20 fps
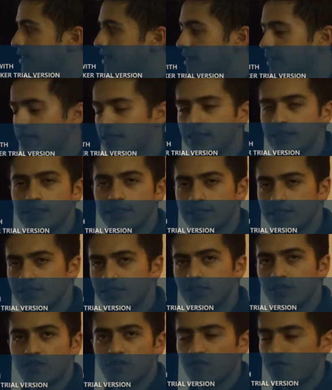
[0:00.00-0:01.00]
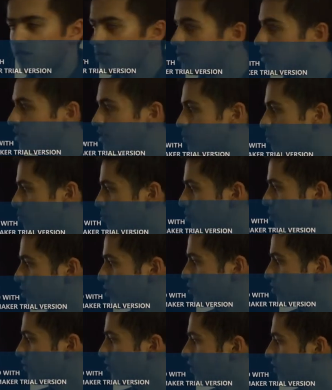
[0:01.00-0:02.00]
the eGFP
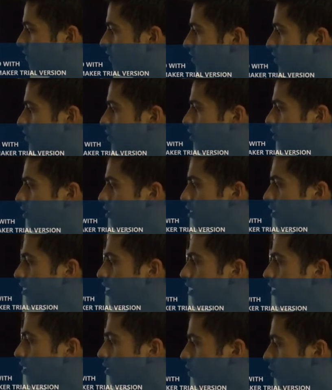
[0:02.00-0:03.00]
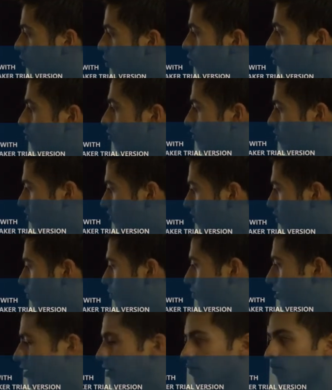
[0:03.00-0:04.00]
expression level could reflect
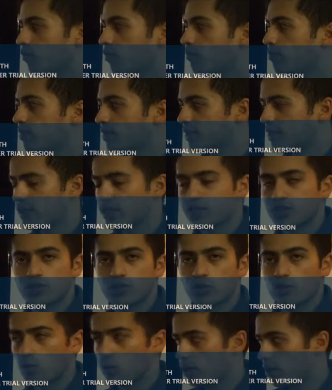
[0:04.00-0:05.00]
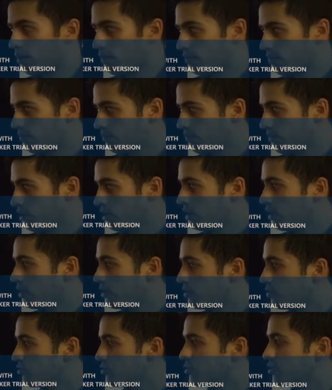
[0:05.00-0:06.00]
viral replication well.
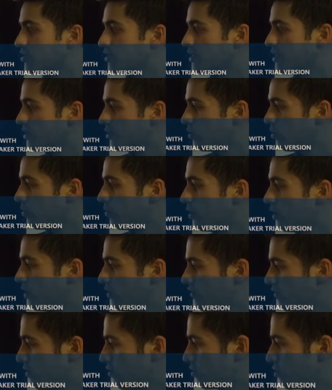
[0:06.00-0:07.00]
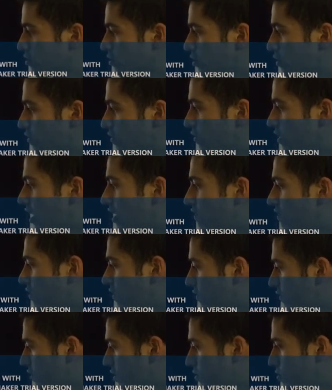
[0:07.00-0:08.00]
Using the known inhibitors of
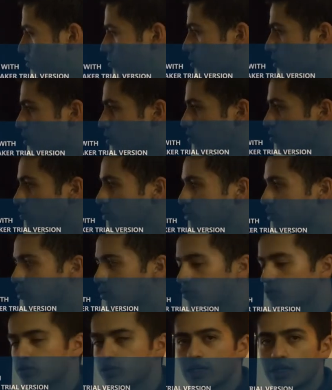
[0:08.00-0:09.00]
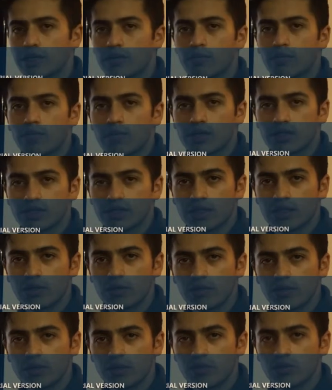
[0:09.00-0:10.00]
alpha virus, we showed that
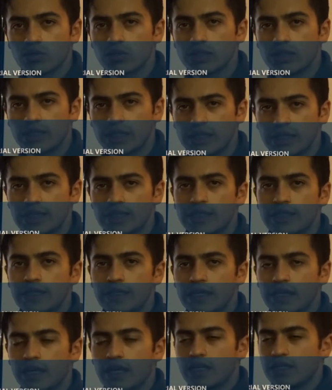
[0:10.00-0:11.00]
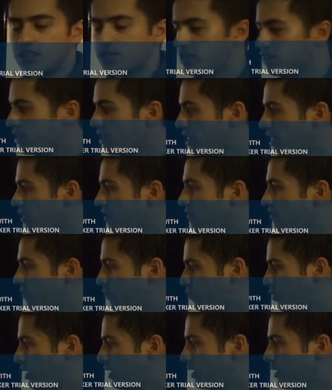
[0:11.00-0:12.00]
Mayaro virus
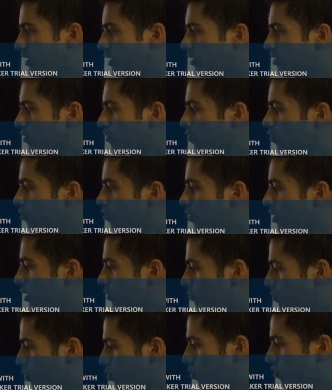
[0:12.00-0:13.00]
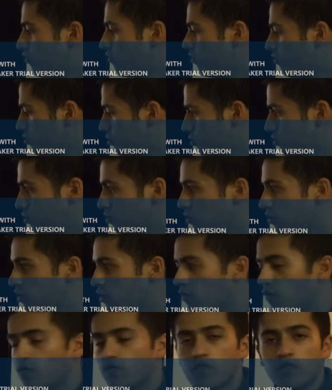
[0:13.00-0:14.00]
eGFP could be a powerful tool
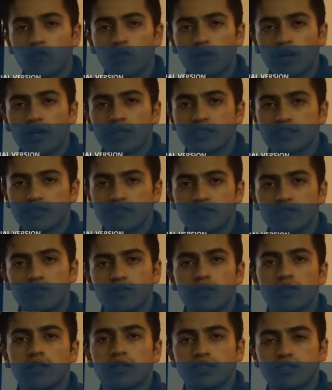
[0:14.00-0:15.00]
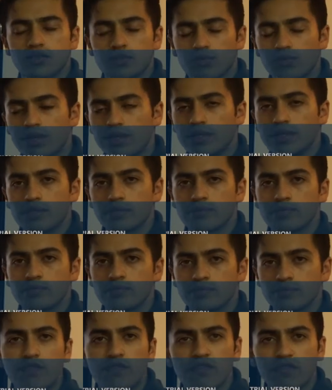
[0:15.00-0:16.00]
for antiviral screening.
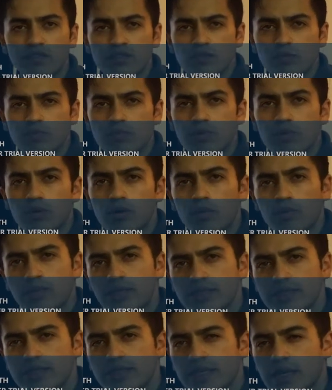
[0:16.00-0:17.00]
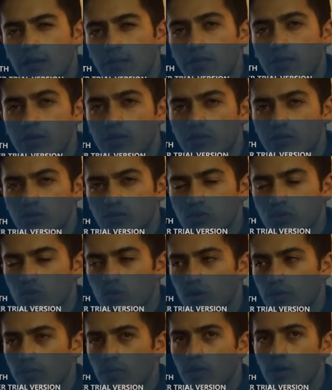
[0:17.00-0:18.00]
Different support means can be used
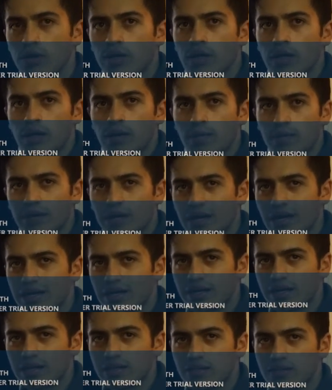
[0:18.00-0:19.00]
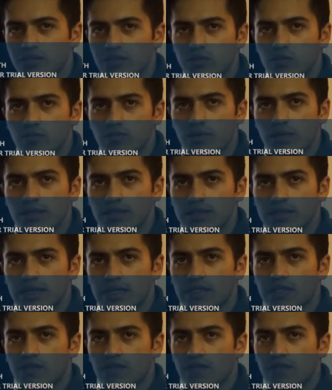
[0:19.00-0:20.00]
to avoid mechanical disturbance
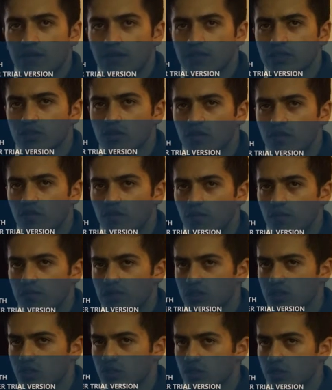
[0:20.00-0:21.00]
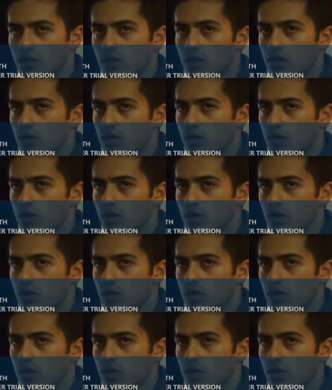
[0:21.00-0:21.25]
and the effects of convection